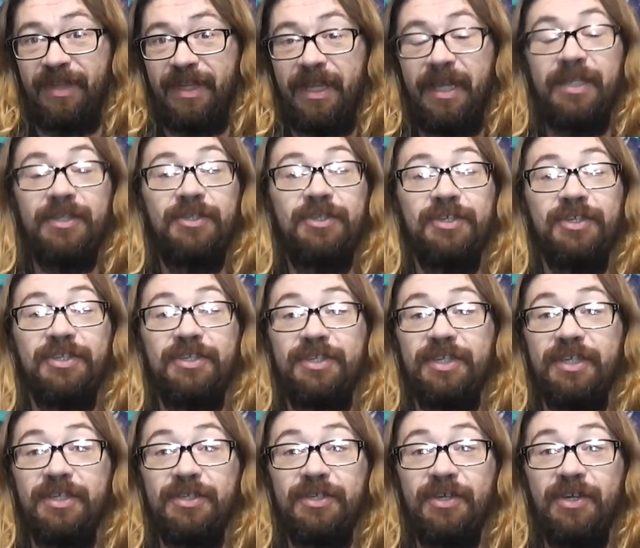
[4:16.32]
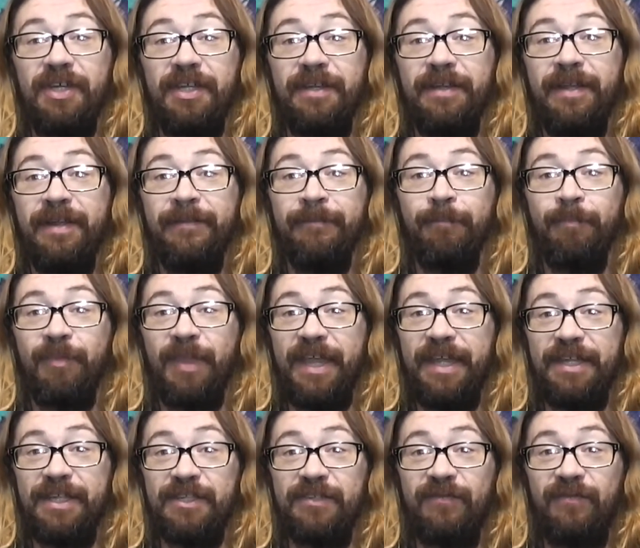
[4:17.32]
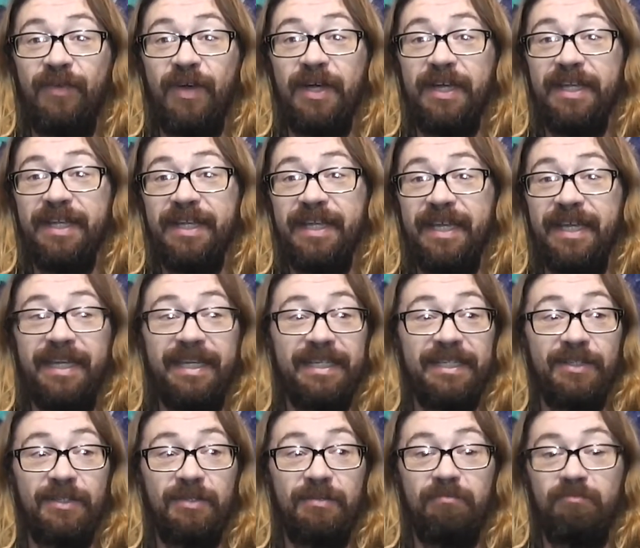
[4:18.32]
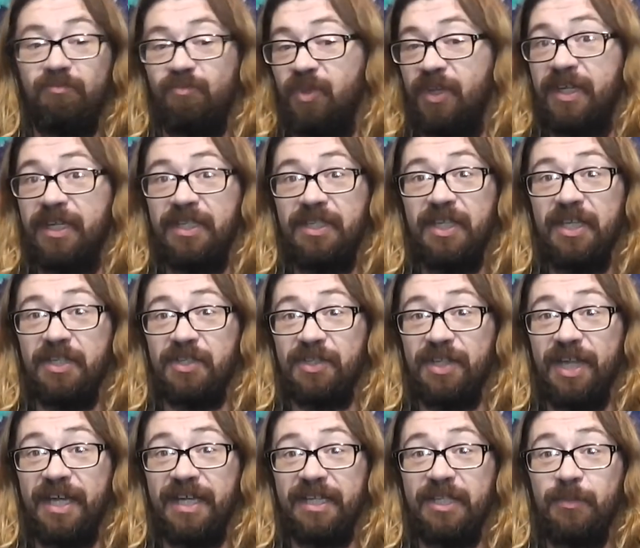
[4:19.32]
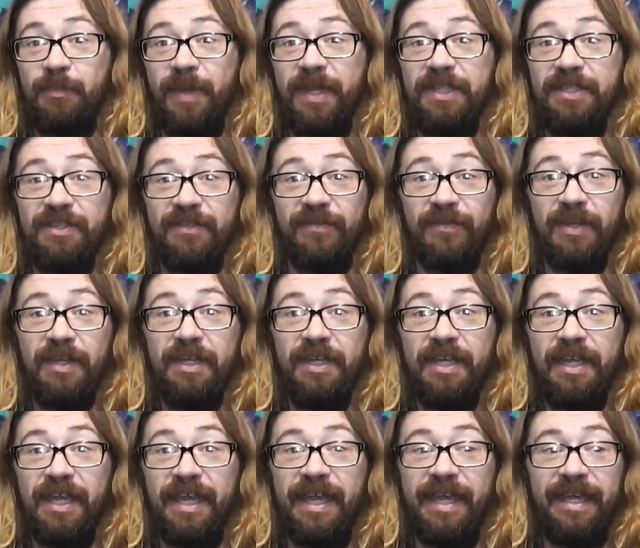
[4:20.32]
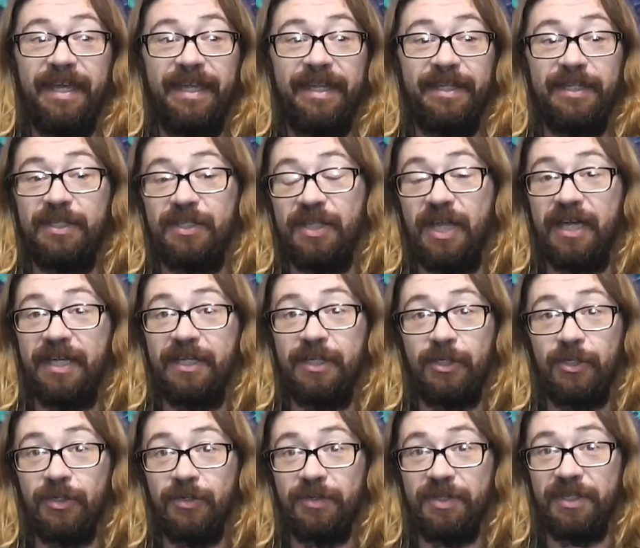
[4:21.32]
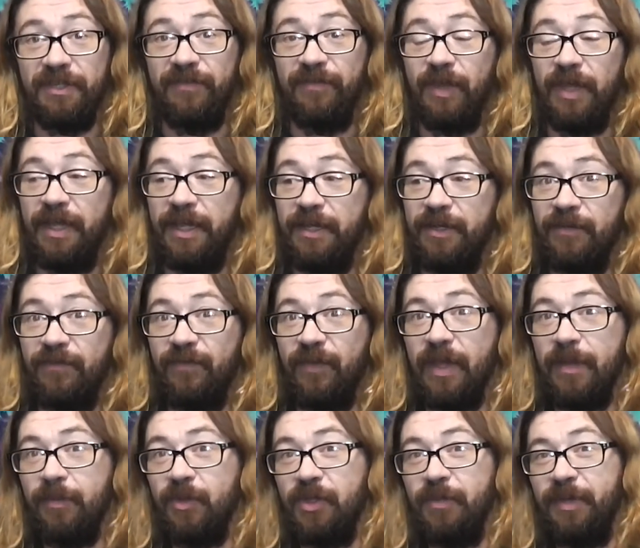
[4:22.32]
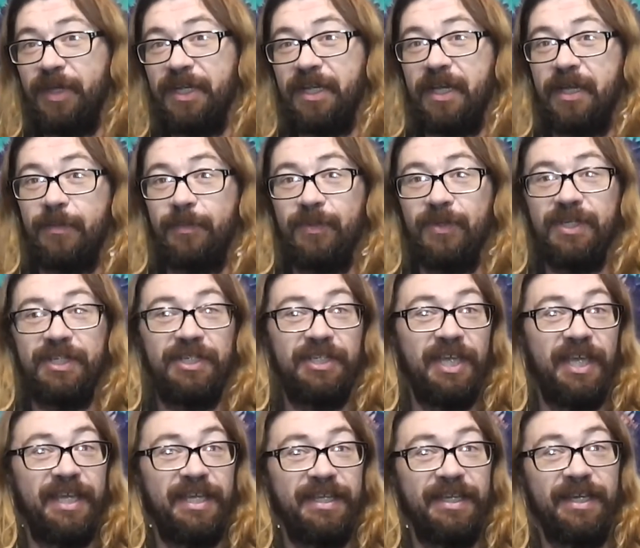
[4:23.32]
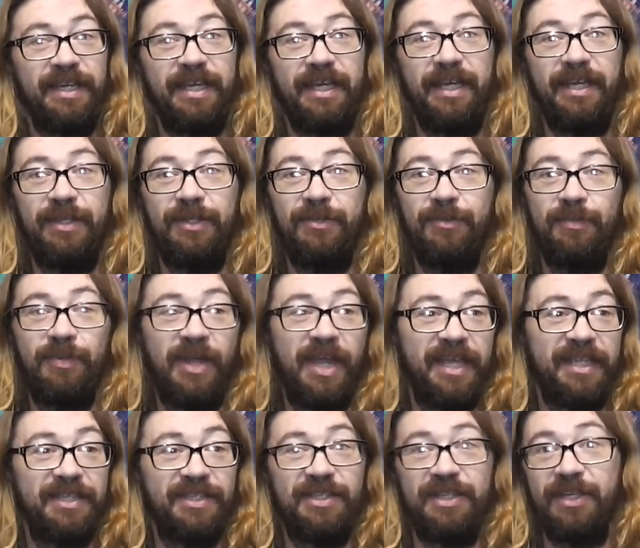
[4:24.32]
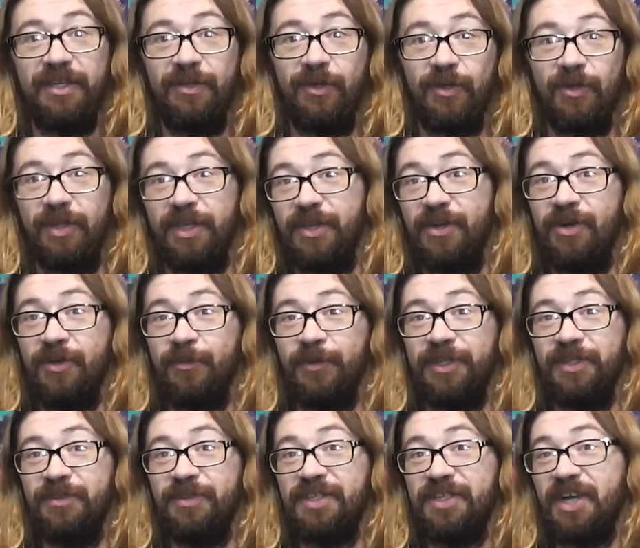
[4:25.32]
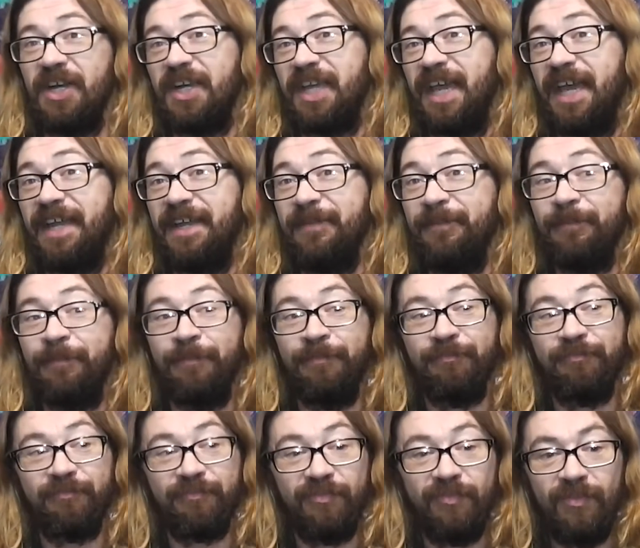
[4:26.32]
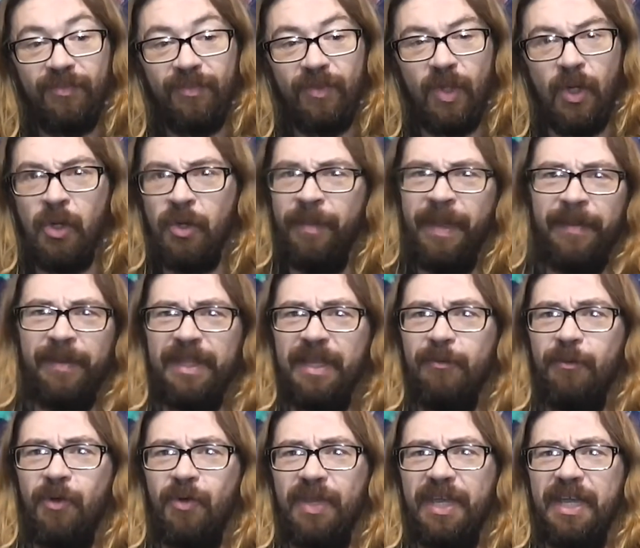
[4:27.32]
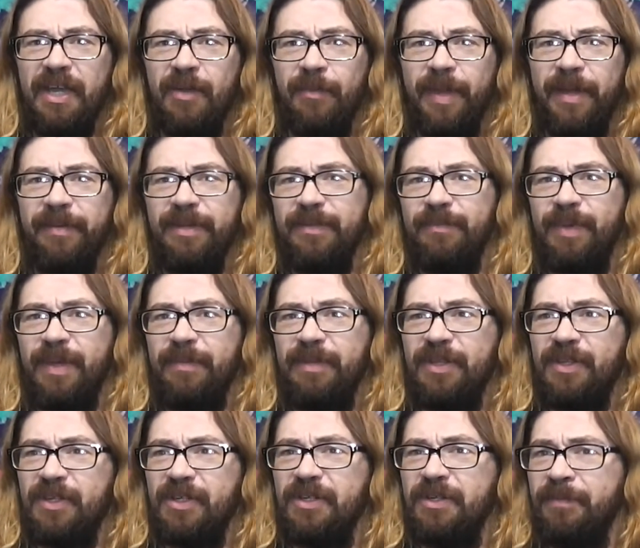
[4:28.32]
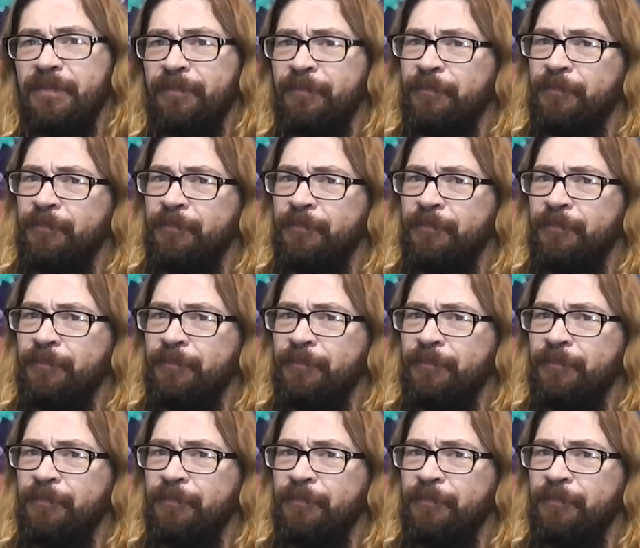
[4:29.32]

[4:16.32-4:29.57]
It's just, it's good. And it's fun. And it, like I said, it's not expensive and it's not intrusive. And your family might not appreciate uh, you practicing early on when you suck at it, or maybe they won't care. Maybe maybe they're